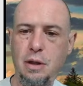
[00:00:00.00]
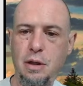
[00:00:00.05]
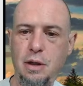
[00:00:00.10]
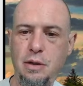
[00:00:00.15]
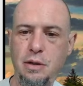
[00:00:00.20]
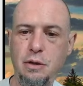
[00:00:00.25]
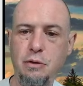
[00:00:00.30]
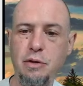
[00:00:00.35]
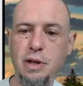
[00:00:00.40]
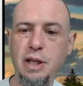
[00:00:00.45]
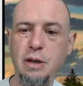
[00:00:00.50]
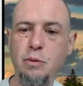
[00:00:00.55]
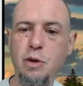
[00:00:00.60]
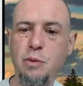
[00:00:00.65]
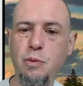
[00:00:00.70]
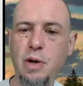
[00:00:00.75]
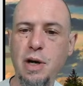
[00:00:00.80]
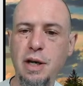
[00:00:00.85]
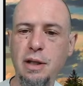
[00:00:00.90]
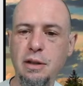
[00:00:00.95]
so really we
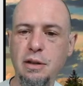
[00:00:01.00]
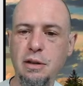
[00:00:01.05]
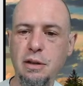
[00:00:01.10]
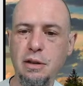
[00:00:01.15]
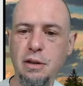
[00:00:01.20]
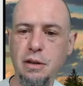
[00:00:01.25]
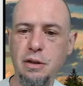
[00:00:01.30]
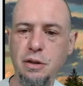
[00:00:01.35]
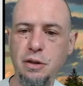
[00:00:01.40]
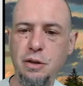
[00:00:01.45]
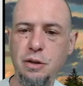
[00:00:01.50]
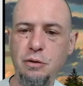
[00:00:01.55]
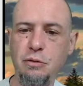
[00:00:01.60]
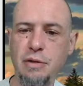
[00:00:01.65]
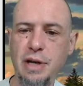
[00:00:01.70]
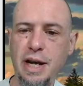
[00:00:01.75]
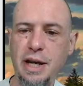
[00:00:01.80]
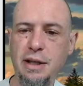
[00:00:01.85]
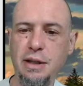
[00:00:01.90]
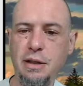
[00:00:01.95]
want to
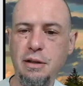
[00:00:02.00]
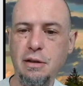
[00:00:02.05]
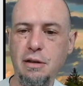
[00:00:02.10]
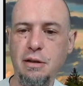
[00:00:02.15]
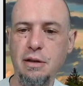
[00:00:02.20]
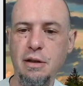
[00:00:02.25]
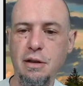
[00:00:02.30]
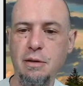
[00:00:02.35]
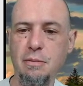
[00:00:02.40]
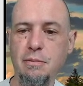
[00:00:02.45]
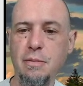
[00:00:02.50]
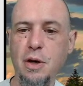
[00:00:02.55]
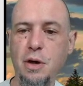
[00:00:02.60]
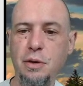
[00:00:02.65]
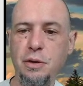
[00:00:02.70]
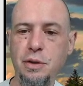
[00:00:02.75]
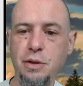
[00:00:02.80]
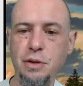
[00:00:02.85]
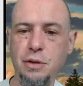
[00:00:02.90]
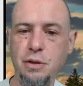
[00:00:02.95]
write the
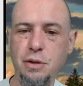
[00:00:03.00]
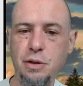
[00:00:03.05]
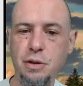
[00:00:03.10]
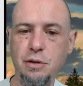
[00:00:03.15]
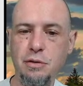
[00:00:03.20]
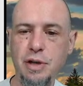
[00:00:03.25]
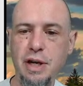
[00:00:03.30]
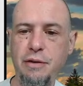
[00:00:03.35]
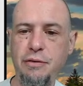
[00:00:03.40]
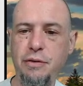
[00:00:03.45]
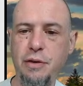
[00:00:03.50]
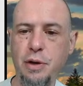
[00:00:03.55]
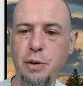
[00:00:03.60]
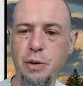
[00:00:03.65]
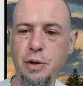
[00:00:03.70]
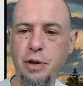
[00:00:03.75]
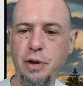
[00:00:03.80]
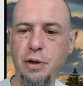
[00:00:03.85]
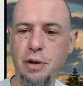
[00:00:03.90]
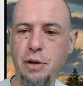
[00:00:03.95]
most
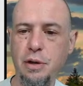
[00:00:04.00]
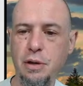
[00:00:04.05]
straightforward